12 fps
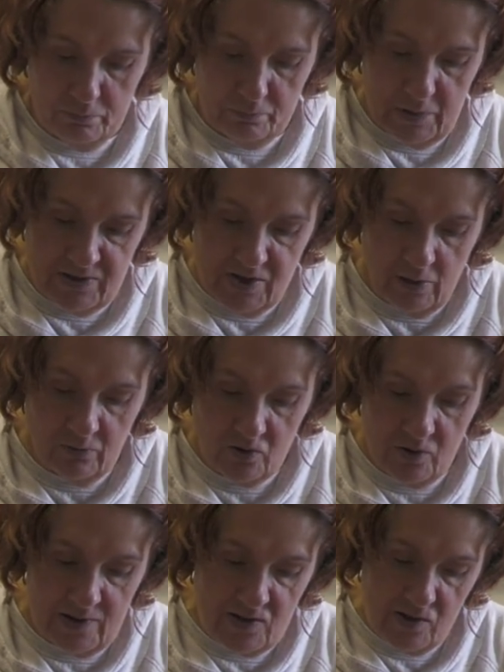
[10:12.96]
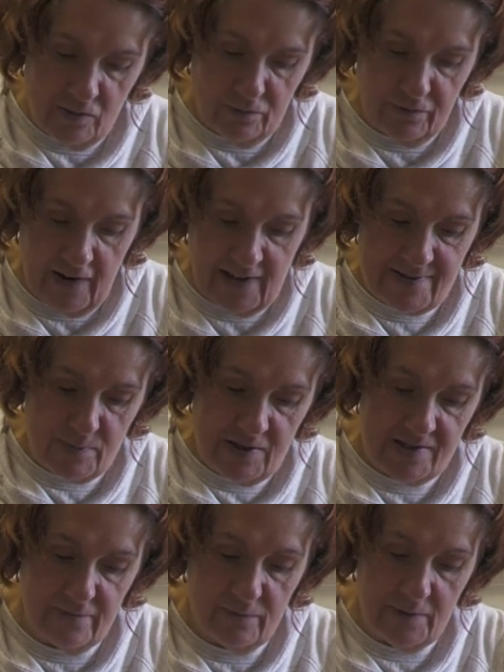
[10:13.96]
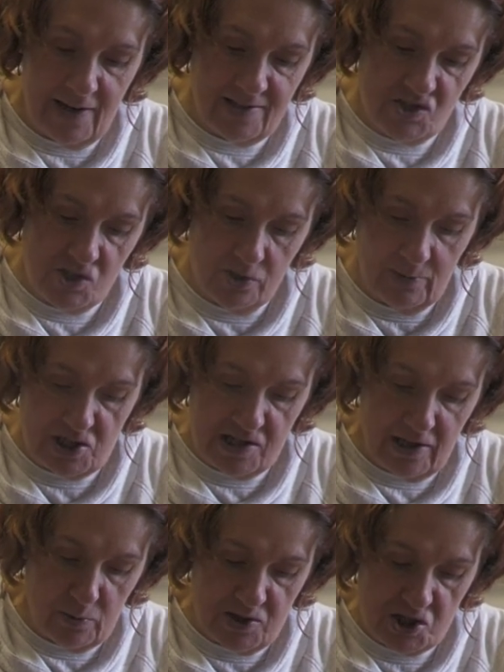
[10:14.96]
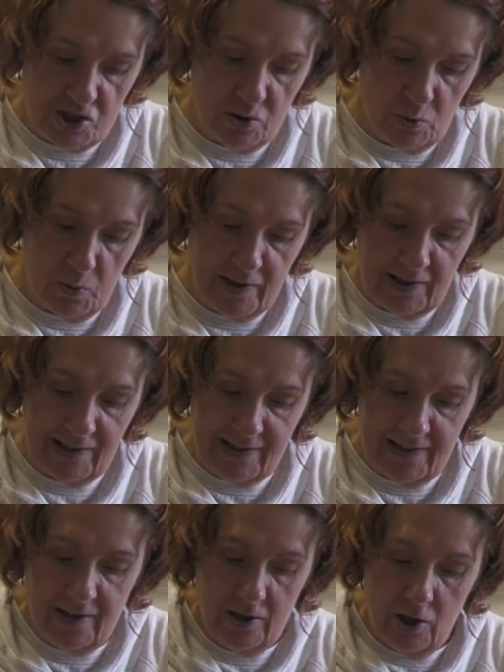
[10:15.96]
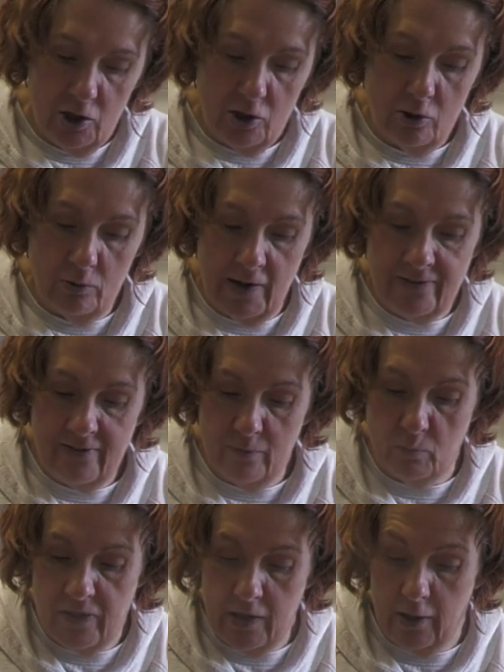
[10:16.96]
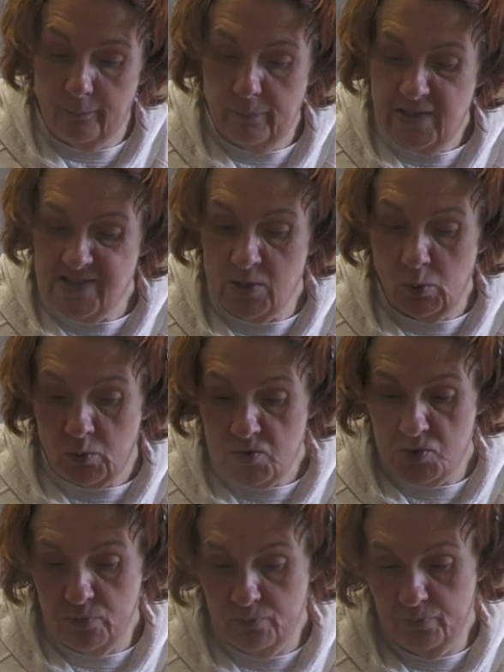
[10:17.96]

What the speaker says: But don't do it too fast, because if you add too much liquid too quickly, you'll end up with a lumpy sauce.